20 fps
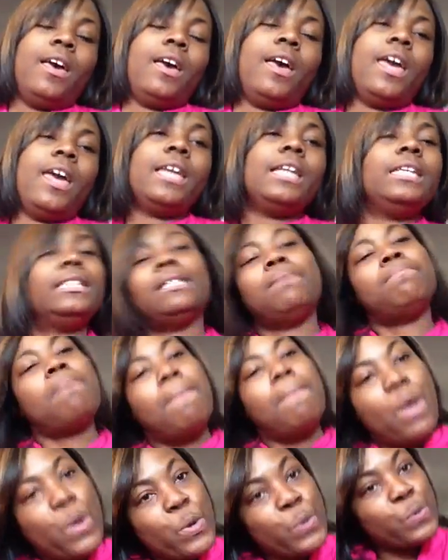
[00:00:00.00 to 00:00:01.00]
And it's in my
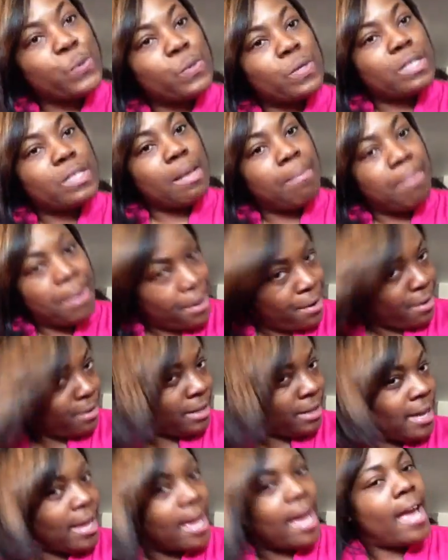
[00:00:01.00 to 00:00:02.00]
bones.
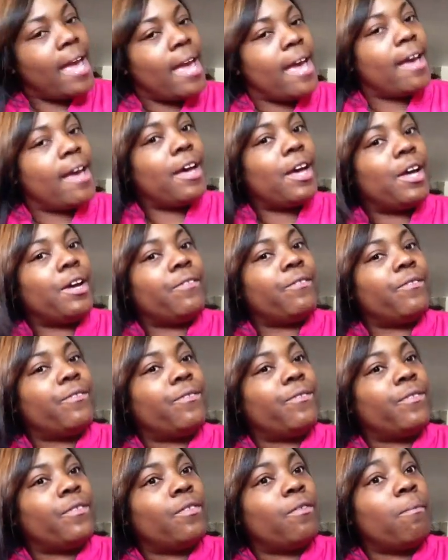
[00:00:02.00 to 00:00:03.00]
Apparently, I have
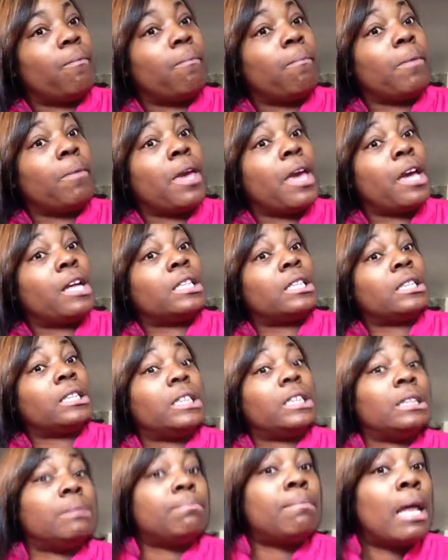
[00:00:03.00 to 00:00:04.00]
cancer
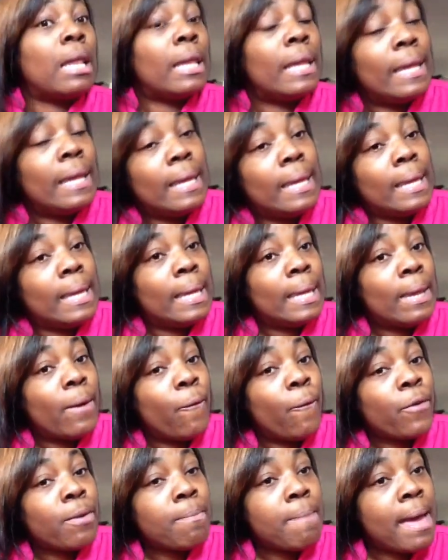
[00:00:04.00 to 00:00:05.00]
in my
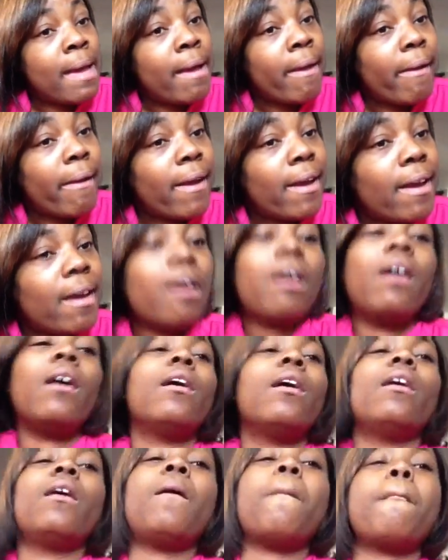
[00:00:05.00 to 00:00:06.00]
lower back,
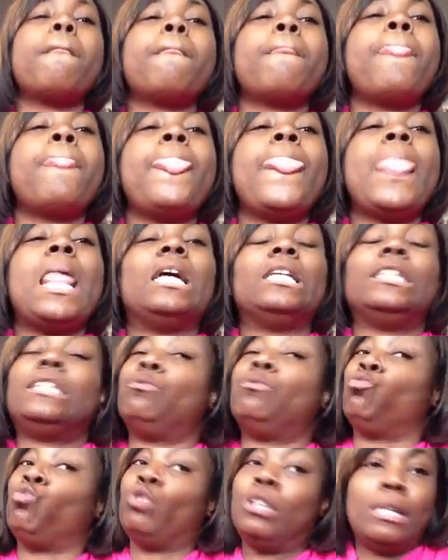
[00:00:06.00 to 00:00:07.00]

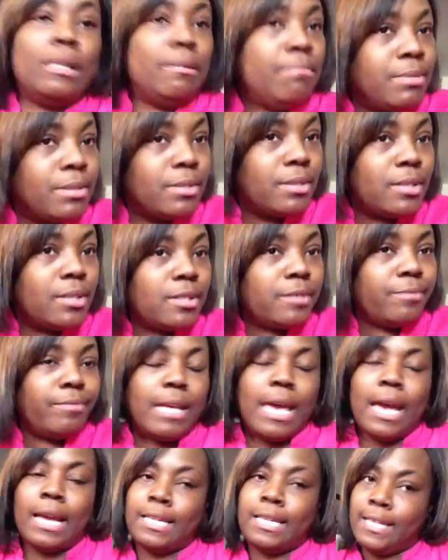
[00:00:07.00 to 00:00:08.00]
some ribs,
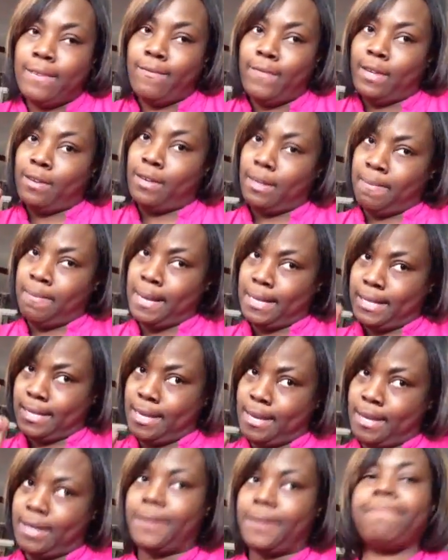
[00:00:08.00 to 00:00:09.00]
activity on the PET
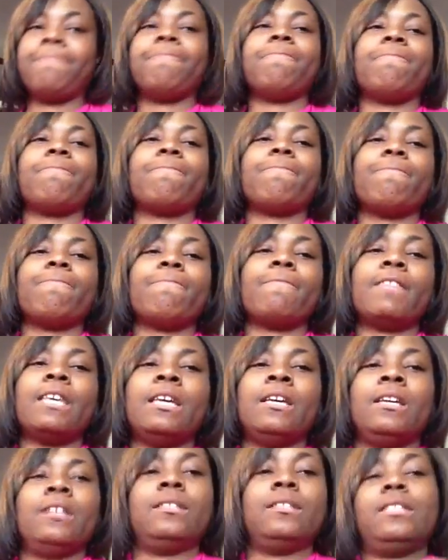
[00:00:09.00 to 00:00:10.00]
scan,
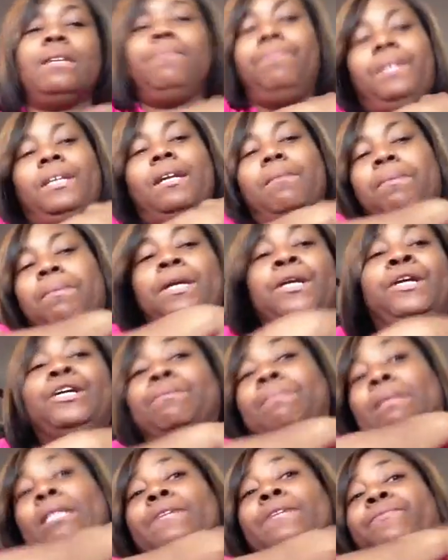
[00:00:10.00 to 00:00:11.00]
something up here
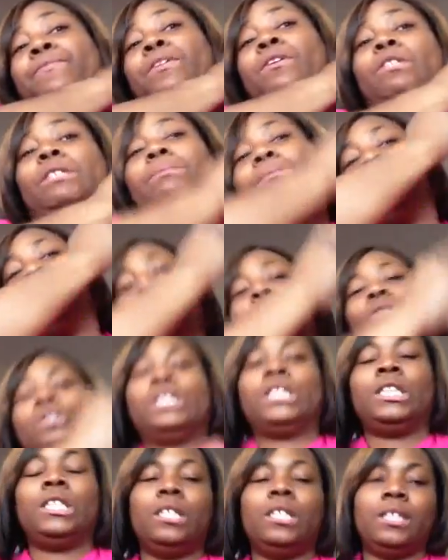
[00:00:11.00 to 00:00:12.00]
in my lymph nodes, on my
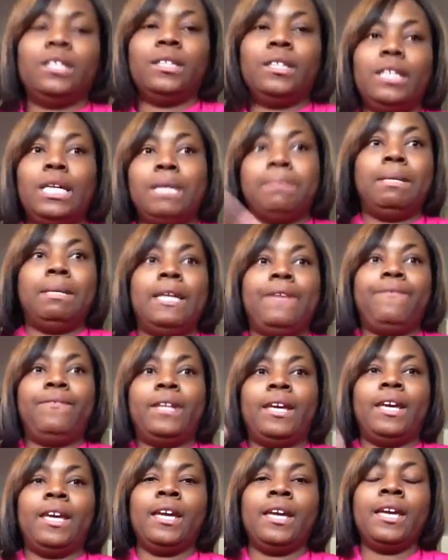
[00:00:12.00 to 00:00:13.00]
shoulder, and my left
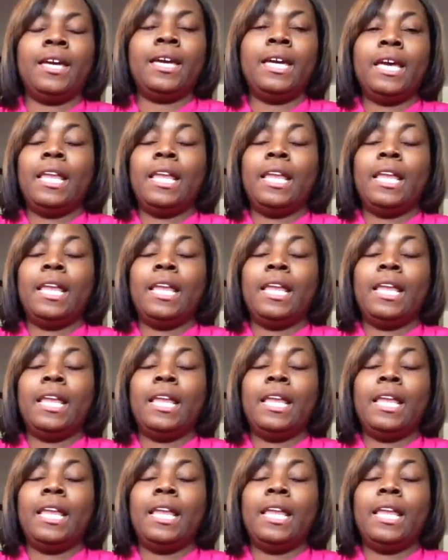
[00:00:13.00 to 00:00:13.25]
leg.